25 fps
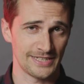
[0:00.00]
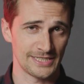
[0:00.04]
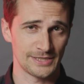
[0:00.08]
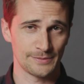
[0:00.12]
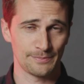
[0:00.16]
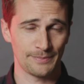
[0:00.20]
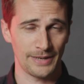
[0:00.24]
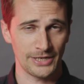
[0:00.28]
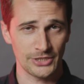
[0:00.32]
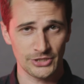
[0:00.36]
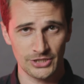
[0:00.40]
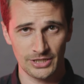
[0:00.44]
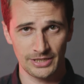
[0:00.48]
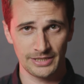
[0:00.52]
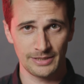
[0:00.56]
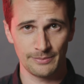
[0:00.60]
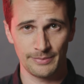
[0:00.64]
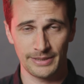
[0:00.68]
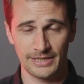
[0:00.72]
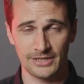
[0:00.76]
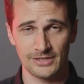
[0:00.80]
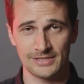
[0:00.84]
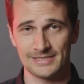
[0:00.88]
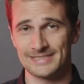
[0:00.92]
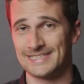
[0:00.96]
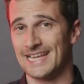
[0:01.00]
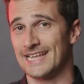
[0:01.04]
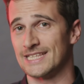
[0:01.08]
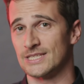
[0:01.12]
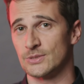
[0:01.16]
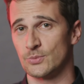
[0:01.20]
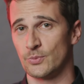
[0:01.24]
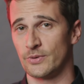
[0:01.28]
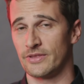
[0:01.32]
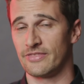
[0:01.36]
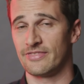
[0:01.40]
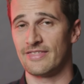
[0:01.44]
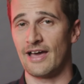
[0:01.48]
especially because
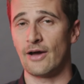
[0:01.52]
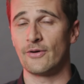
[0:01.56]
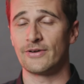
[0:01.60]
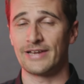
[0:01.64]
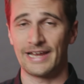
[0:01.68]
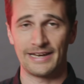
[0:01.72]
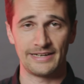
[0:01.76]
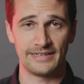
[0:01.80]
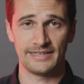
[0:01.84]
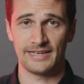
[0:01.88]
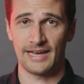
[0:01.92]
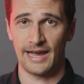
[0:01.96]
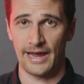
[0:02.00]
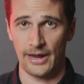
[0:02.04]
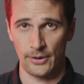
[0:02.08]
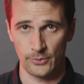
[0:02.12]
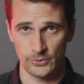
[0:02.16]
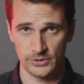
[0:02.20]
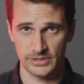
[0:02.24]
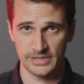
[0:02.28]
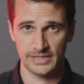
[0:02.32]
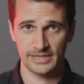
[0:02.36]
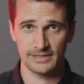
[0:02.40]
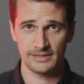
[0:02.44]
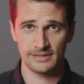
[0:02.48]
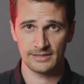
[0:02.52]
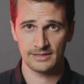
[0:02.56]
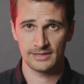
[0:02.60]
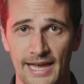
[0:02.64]
that's without any housing.